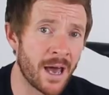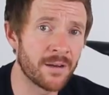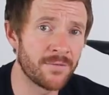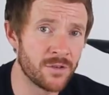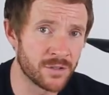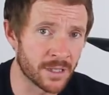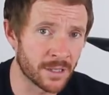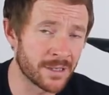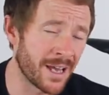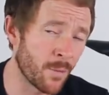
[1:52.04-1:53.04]
out of New
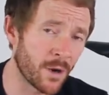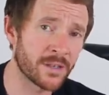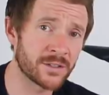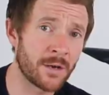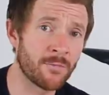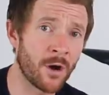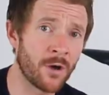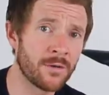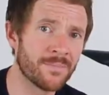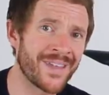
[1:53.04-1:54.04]
Zealand, and when I say
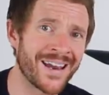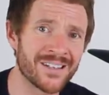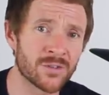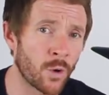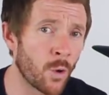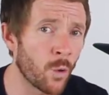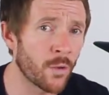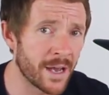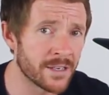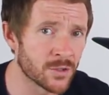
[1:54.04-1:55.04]
road, that is all
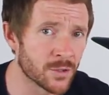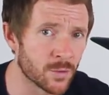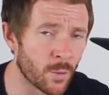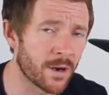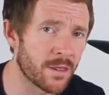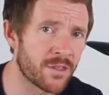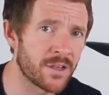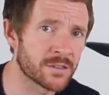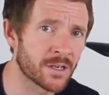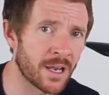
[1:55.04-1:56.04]
they do. One of the
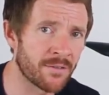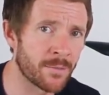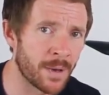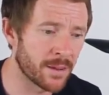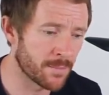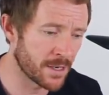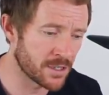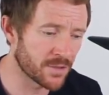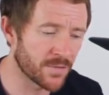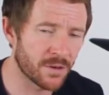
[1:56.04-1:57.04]
things I love about them, they
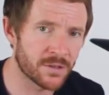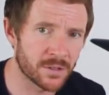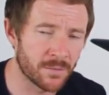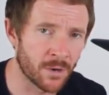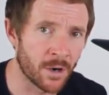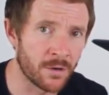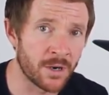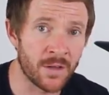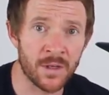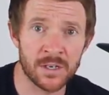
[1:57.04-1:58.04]
just focus on road and